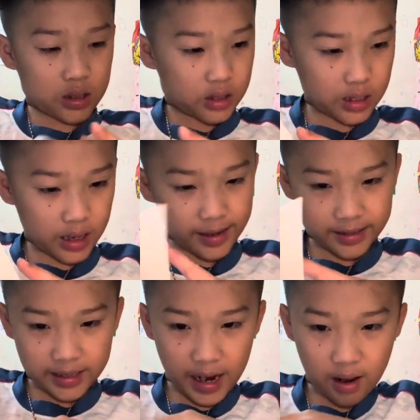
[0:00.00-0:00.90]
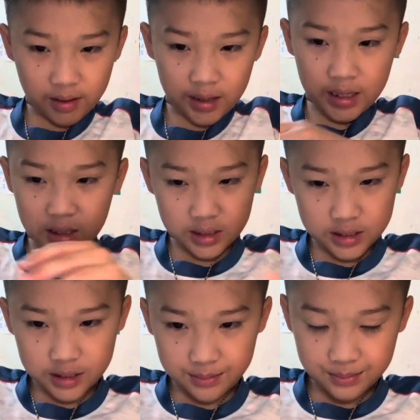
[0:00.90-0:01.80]
They are telling
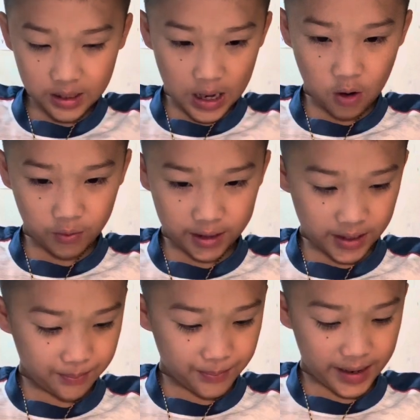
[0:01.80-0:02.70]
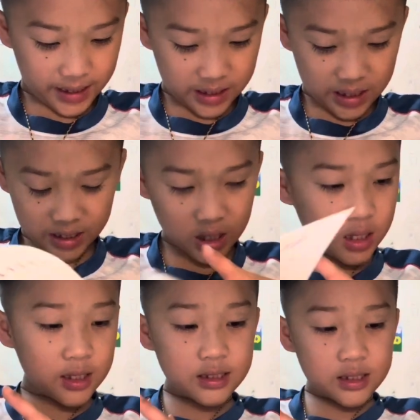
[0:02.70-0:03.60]
us how we can make this
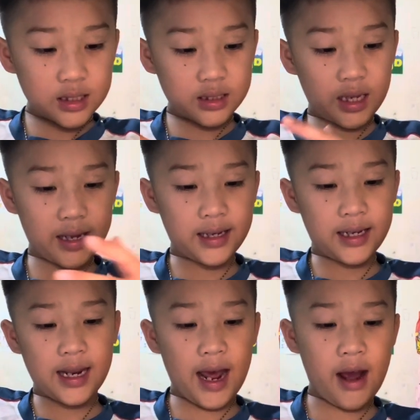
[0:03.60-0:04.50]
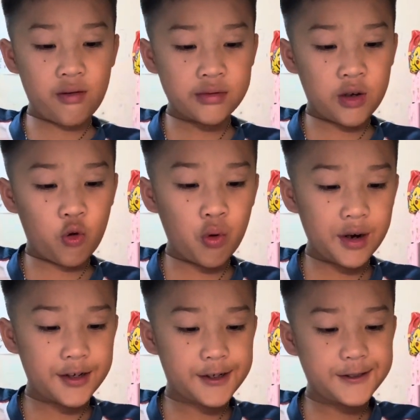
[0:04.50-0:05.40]
thing and how it
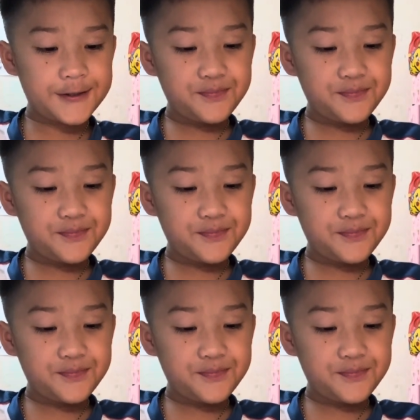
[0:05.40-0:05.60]
work.